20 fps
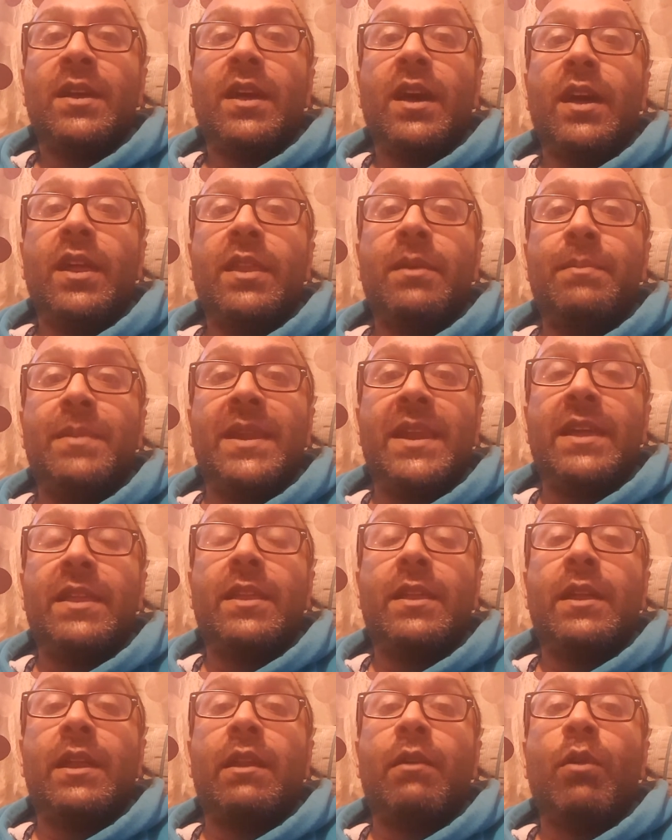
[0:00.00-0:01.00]
At the
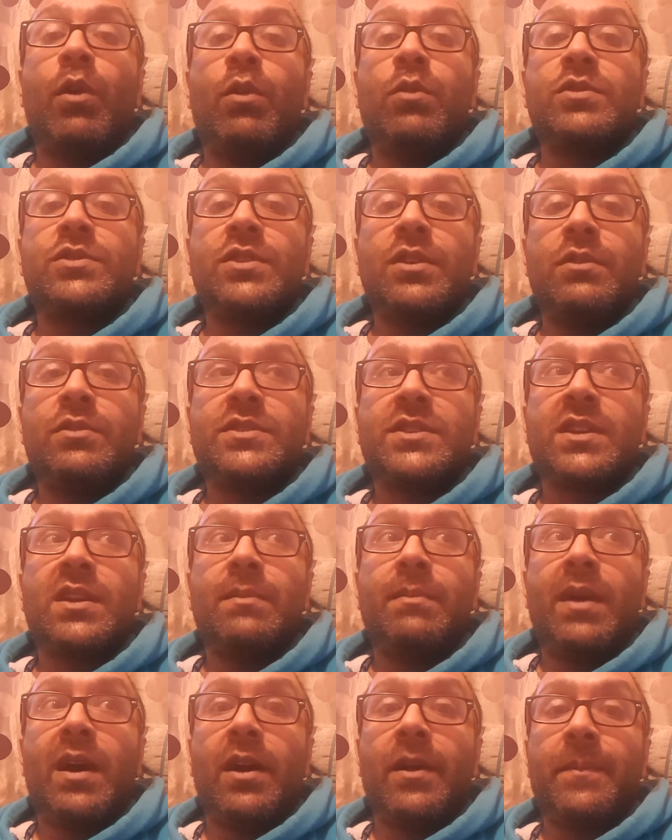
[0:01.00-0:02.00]
minute, they're all due to
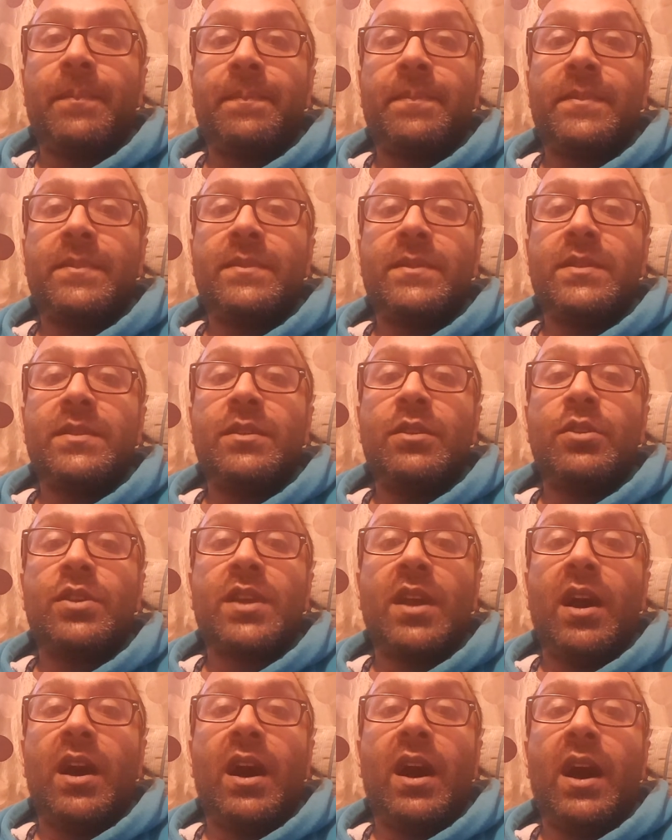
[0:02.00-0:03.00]
come out. You
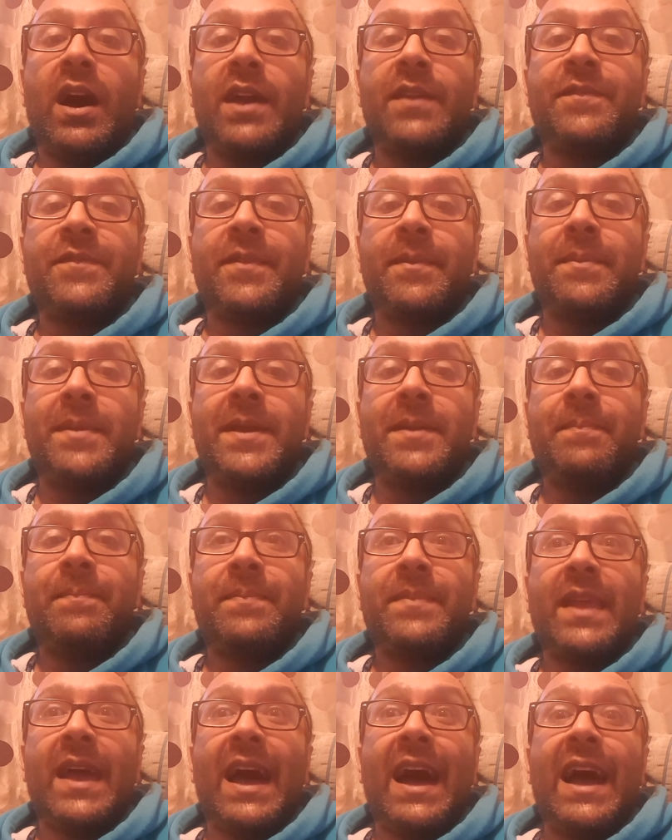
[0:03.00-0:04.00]
can't hide from me.
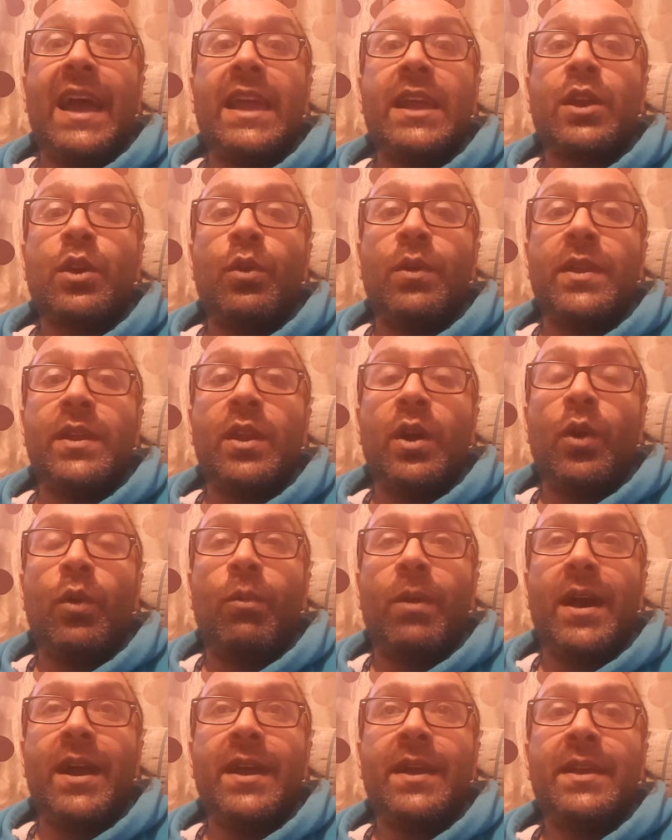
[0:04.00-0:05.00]
I ain't going
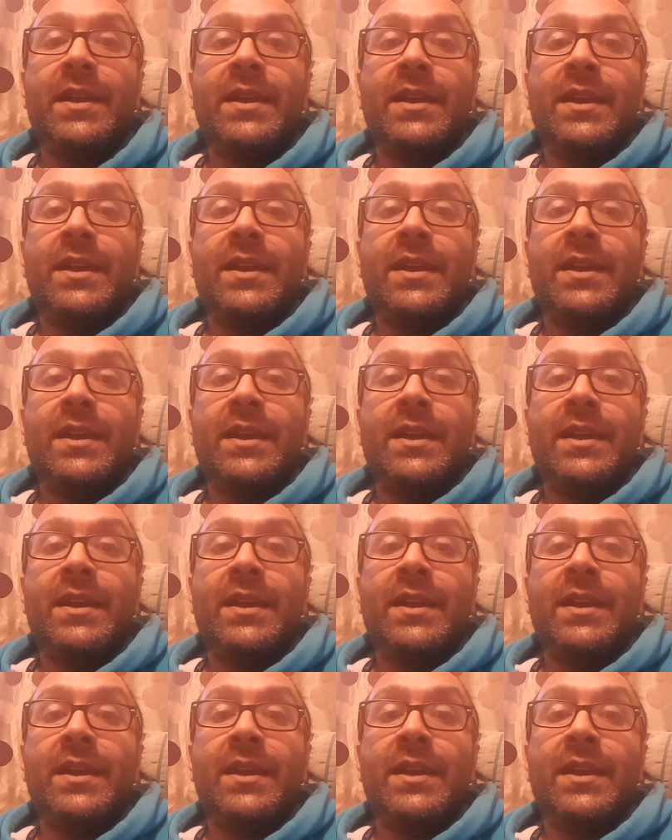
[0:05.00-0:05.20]
nowhere.